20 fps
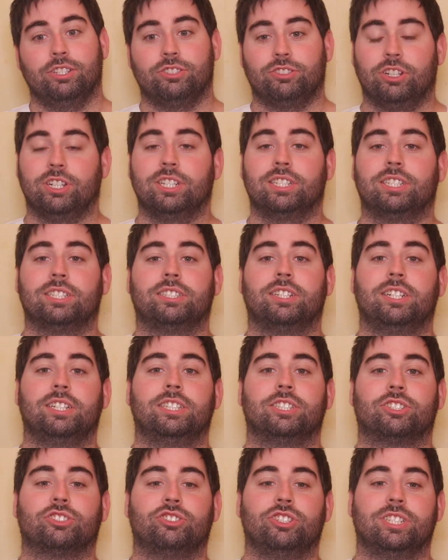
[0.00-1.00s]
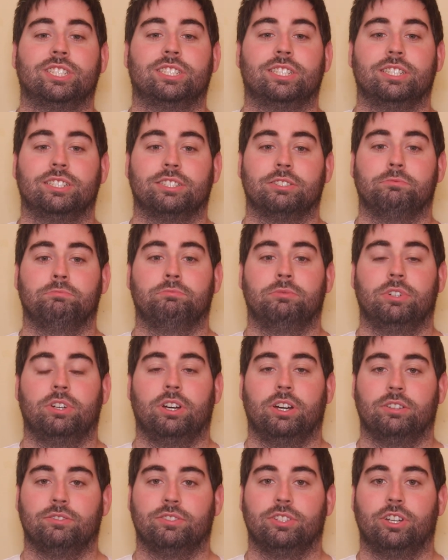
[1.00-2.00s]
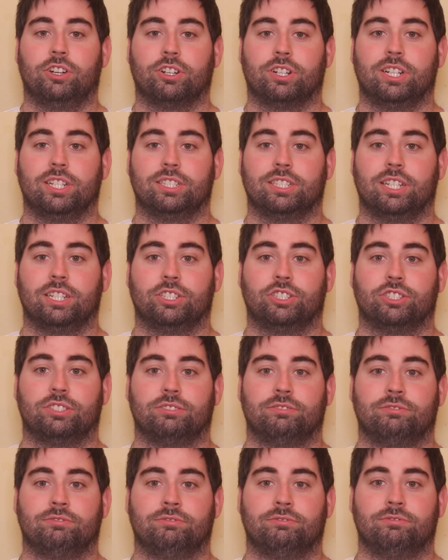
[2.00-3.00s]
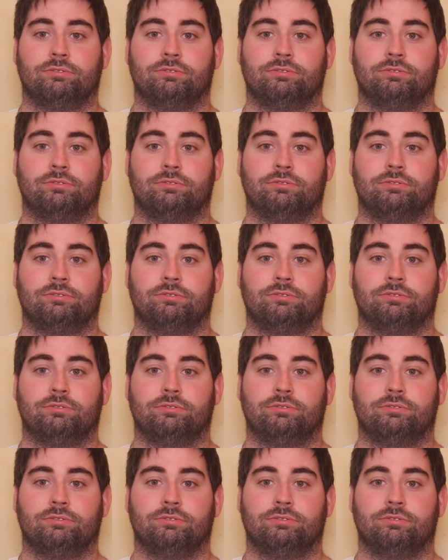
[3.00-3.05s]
trying to silence criticism of the organisation.